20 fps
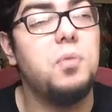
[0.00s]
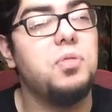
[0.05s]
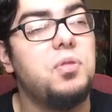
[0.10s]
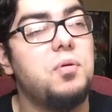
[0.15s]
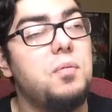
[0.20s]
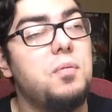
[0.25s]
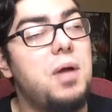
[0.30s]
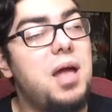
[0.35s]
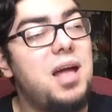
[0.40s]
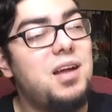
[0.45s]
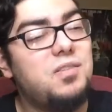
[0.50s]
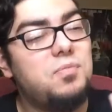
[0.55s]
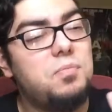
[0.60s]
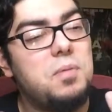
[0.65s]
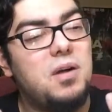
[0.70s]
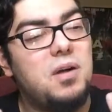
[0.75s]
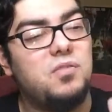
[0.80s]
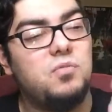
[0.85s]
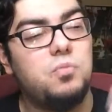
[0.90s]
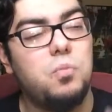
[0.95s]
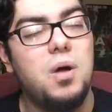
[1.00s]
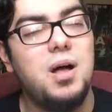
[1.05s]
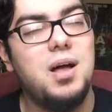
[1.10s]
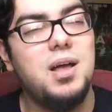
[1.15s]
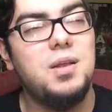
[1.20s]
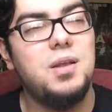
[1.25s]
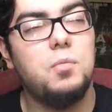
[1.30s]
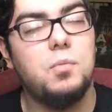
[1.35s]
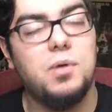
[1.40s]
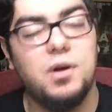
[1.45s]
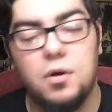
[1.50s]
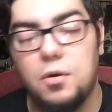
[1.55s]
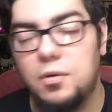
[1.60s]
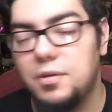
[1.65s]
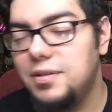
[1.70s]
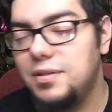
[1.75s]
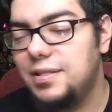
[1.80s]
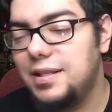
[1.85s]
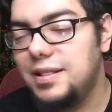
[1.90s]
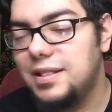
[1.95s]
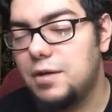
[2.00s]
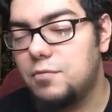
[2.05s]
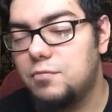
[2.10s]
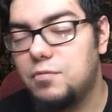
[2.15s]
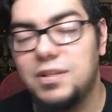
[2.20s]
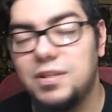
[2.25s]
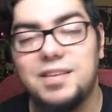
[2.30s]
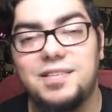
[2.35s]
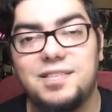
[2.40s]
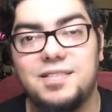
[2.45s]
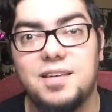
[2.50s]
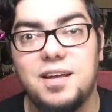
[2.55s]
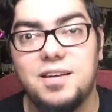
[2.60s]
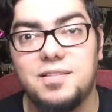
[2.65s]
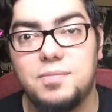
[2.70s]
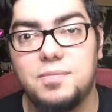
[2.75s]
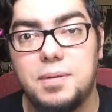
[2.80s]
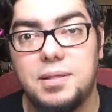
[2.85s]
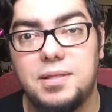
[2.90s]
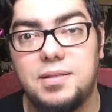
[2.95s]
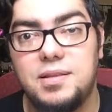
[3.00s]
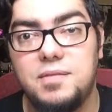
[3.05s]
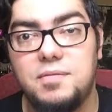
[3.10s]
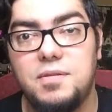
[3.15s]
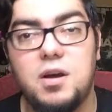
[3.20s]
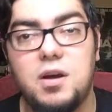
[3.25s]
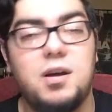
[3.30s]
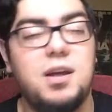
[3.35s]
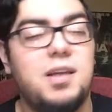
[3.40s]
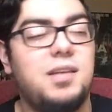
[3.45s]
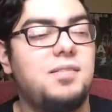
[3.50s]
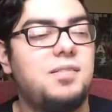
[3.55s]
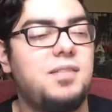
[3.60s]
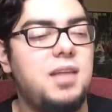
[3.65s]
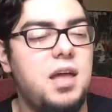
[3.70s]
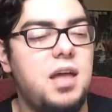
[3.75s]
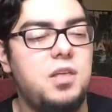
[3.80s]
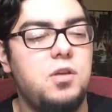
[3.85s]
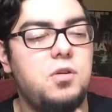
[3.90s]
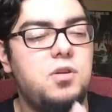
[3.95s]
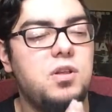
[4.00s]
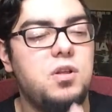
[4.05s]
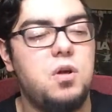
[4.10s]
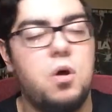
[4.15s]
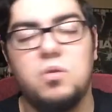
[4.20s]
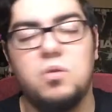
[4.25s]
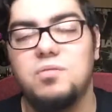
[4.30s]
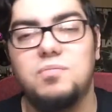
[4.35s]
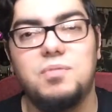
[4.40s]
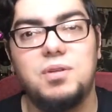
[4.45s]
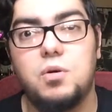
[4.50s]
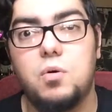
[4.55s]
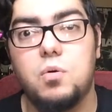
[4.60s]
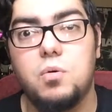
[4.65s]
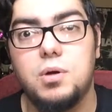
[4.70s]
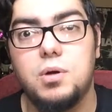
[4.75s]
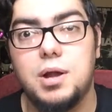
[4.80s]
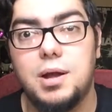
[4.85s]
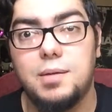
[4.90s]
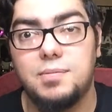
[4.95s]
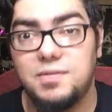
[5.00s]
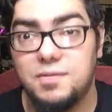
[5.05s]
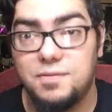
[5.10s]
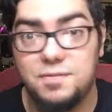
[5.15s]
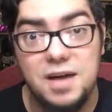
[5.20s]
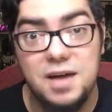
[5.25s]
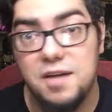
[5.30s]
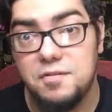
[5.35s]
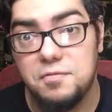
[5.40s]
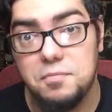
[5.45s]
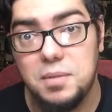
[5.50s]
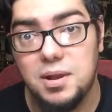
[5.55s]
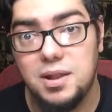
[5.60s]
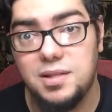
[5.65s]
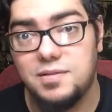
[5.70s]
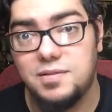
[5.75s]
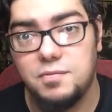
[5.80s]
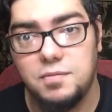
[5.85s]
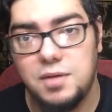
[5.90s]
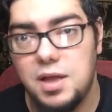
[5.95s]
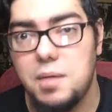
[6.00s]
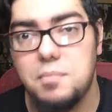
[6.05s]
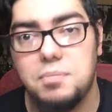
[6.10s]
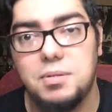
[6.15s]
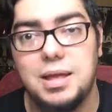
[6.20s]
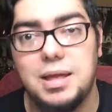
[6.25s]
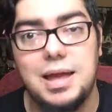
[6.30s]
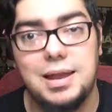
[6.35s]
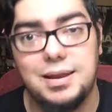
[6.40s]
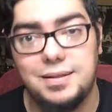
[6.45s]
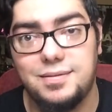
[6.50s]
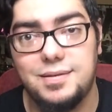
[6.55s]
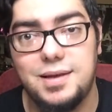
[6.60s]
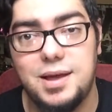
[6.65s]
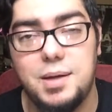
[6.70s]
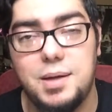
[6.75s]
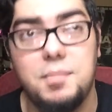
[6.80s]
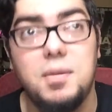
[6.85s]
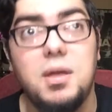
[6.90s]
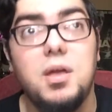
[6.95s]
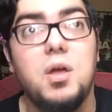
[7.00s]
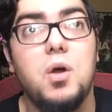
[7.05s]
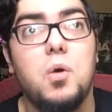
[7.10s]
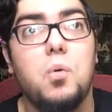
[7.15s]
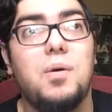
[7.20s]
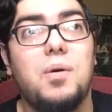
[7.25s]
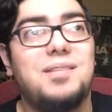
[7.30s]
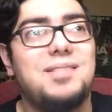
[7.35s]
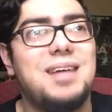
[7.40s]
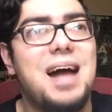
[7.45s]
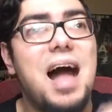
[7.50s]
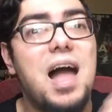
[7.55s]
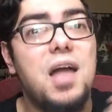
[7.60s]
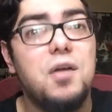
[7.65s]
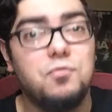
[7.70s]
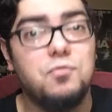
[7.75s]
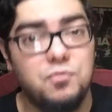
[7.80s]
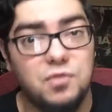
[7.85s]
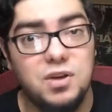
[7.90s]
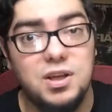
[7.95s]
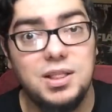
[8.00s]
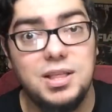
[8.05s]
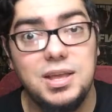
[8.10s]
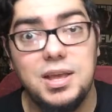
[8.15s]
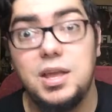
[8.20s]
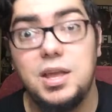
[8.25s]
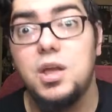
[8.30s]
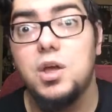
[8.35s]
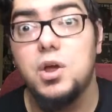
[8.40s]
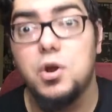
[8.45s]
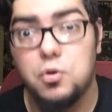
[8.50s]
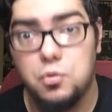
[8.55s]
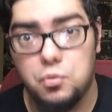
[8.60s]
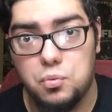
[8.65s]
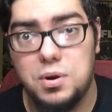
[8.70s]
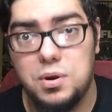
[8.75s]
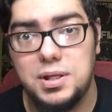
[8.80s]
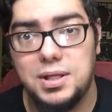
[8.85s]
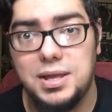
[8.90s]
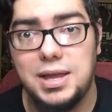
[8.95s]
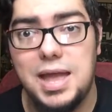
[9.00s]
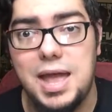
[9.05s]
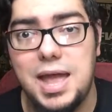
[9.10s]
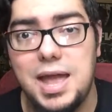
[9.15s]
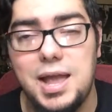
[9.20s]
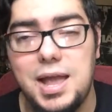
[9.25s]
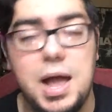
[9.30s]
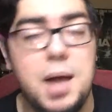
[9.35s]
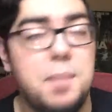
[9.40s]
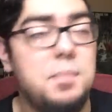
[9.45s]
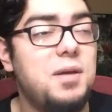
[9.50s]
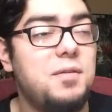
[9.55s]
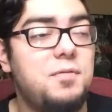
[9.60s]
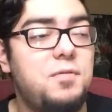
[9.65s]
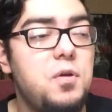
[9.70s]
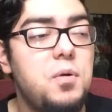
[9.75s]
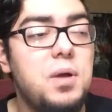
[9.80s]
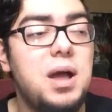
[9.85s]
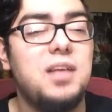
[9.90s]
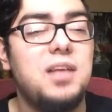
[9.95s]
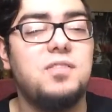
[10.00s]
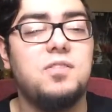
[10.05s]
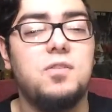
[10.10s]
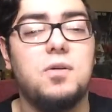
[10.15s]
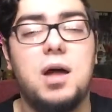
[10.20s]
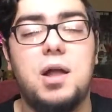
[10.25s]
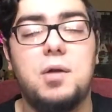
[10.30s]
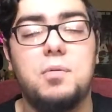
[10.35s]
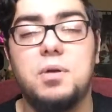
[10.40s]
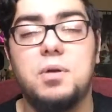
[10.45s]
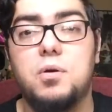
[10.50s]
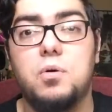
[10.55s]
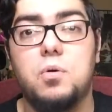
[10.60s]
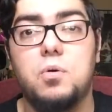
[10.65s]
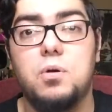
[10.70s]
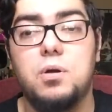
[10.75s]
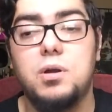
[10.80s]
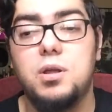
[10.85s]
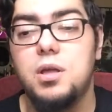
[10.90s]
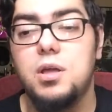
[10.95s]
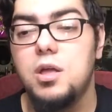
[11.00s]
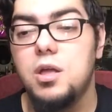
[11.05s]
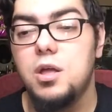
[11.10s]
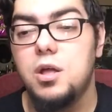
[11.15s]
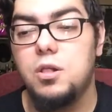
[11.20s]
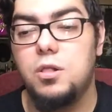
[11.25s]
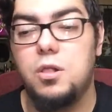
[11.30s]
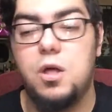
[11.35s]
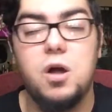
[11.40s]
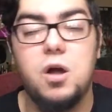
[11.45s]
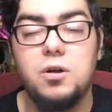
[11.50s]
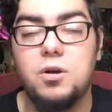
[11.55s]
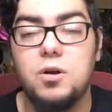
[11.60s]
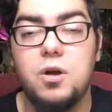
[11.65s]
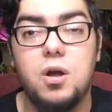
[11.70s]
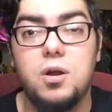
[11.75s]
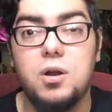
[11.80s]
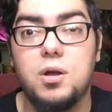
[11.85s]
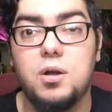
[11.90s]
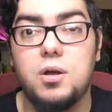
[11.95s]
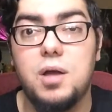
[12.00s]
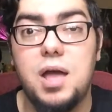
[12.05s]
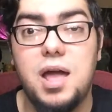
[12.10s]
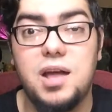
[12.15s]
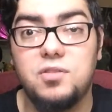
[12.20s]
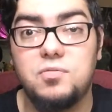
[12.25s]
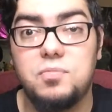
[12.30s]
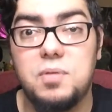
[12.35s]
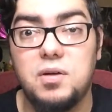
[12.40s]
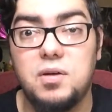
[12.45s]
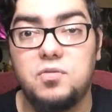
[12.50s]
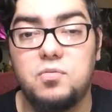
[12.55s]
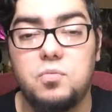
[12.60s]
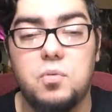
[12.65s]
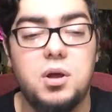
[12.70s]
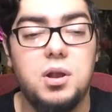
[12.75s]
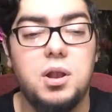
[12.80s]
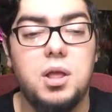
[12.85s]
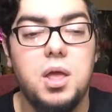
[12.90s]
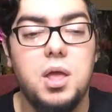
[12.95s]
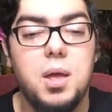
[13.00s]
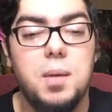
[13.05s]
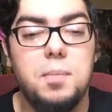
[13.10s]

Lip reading: With the Xbox One, the only thing that really sucks about the DVR is that you can only record up to 5 minutes of gameplay at a time, which I really hate. I mean, if you guys know how to record longer on a Xbox One,